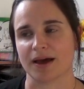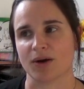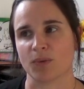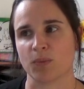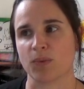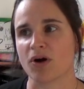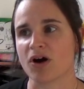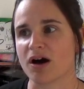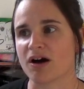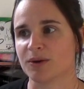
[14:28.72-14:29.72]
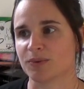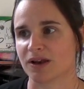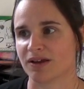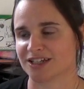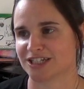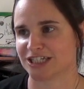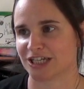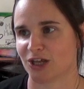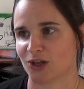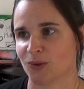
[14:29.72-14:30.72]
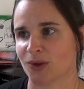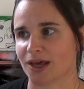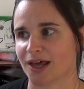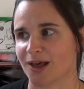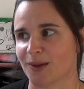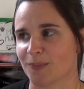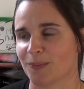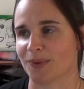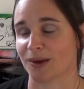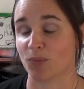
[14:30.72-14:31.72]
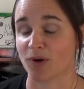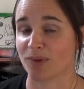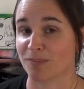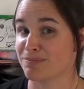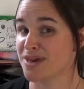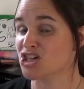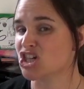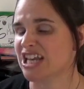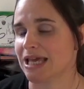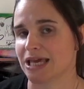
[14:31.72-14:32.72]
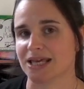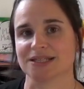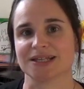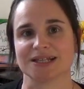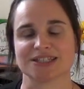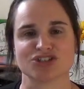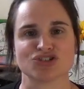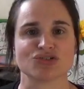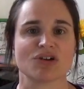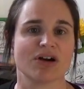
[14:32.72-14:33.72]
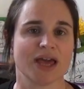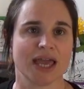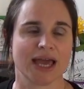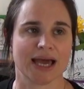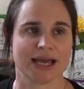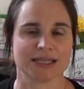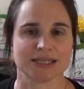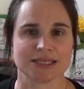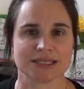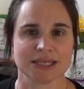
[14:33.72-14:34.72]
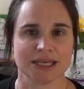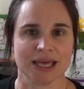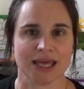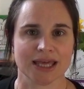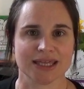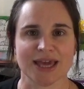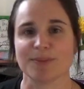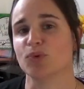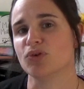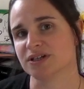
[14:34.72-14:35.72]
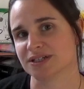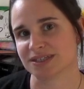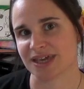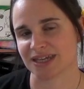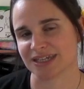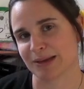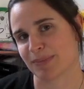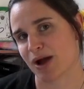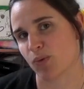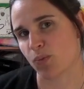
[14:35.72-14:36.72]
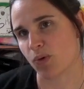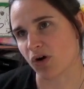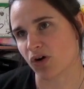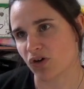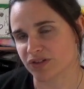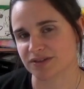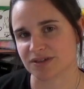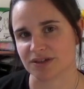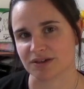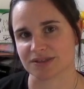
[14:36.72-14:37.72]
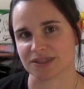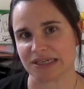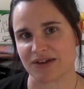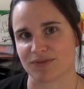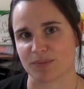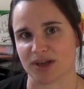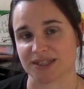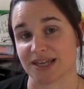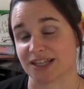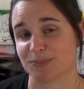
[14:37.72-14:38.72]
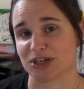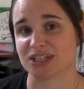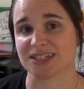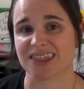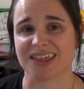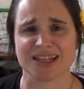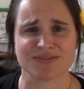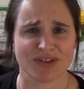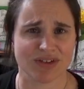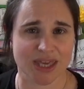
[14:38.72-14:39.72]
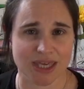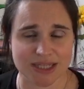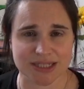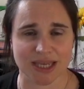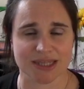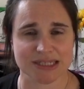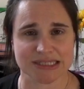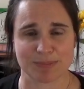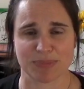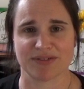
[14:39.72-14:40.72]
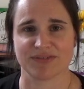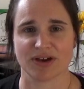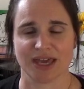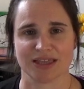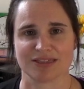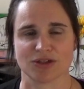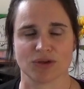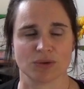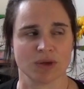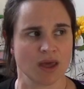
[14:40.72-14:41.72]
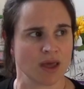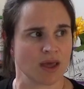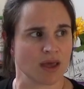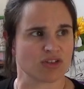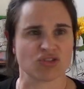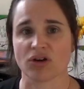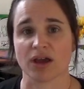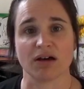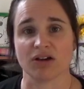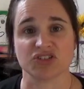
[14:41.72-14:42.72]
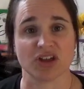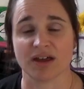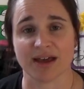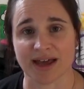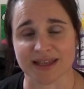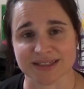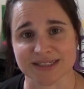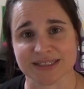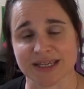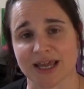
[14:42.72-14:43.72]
what I would like to do and what my mission is to try and get more understanding about what constitutes the different mindsets, because I think it's very easy to simplify it into try harder and